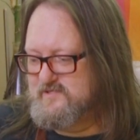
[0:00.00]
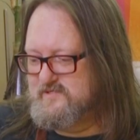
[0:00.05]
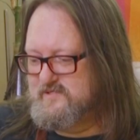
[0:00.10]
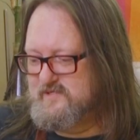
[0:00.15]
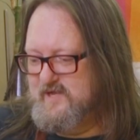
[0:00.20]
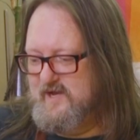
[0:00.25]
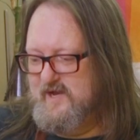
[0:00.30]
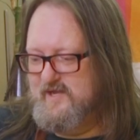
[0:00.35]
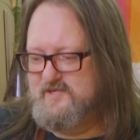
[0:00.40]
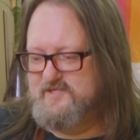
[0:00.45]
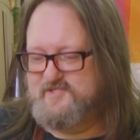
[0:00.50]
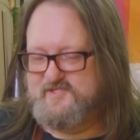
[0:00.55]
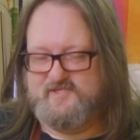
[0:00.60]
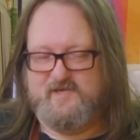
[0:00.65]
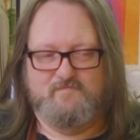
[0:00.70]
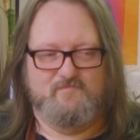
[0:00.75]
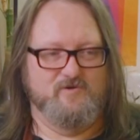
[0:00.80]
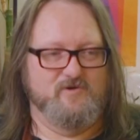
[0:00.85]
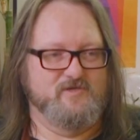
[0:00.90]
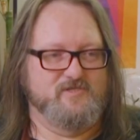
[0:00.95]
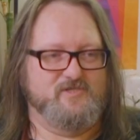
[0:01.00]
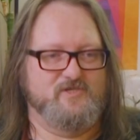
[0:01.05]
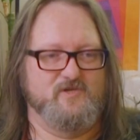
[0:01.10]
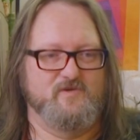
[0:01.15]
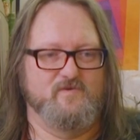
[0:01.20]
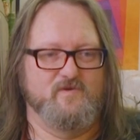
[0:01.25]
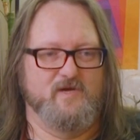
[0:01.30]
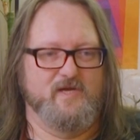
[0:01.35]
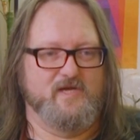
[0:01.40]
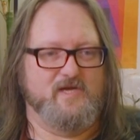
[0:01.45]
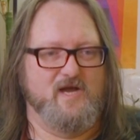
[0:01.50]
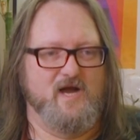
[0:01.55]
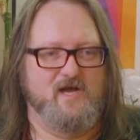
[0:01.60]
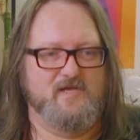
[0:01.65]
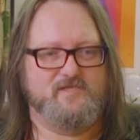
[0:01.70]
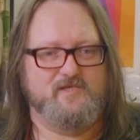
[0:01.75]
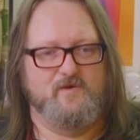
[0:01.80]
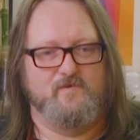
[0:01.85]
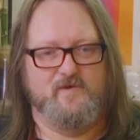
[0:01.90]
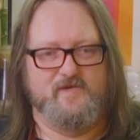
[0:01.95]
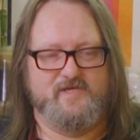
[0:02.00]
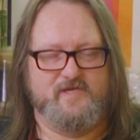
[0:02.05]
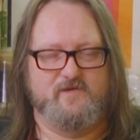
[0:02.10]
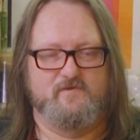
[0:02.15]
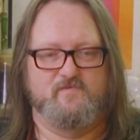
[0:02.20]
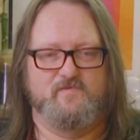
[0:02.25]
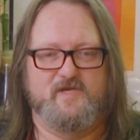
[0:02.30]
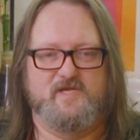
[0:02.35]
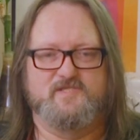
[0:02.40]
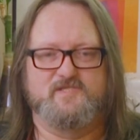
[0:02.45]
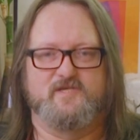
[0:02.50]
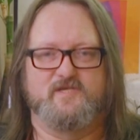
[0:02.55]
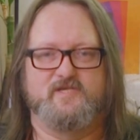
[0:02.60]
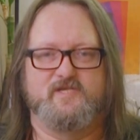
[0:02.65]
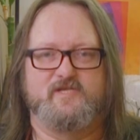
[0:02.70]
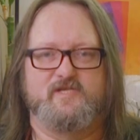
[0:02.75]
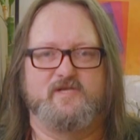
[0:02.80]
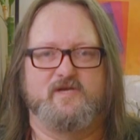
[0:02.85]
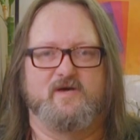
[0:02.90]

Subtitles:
kind of similar to a cocktail we did recently,